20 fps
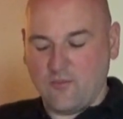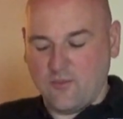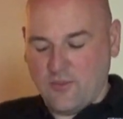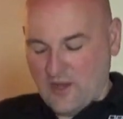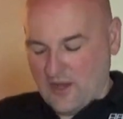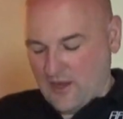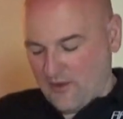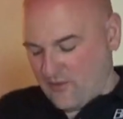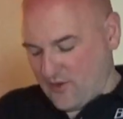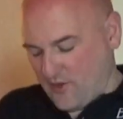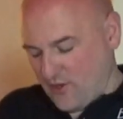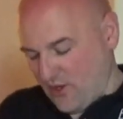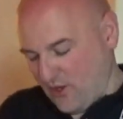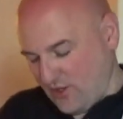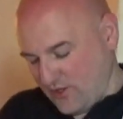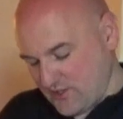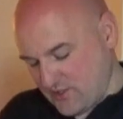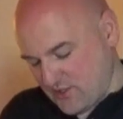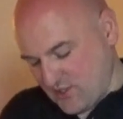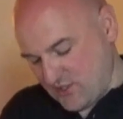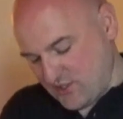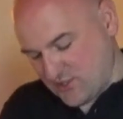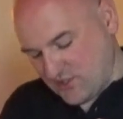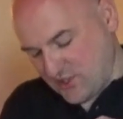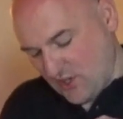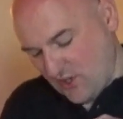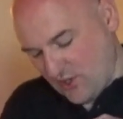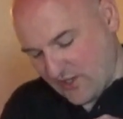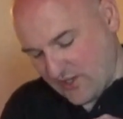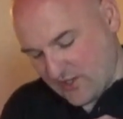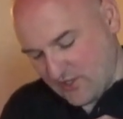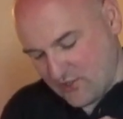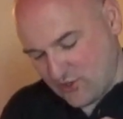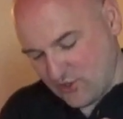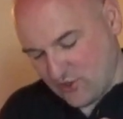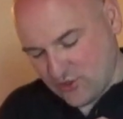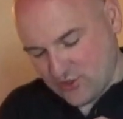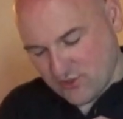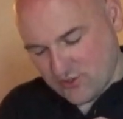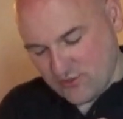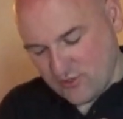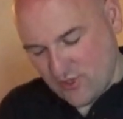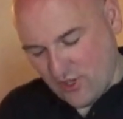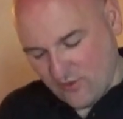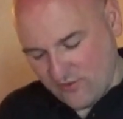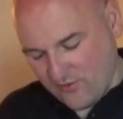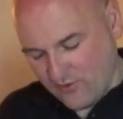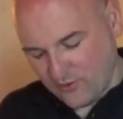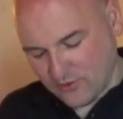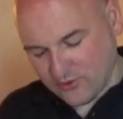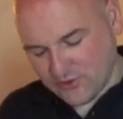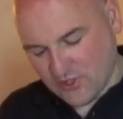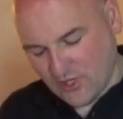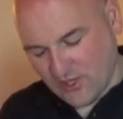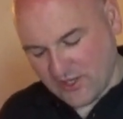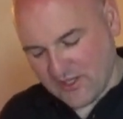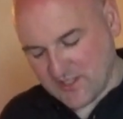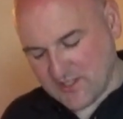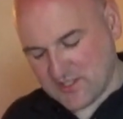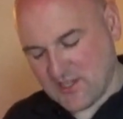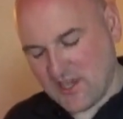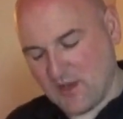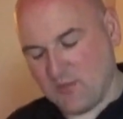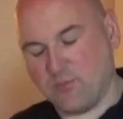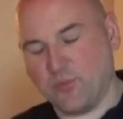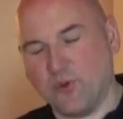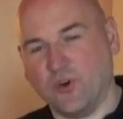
I've got a just not a full socket set,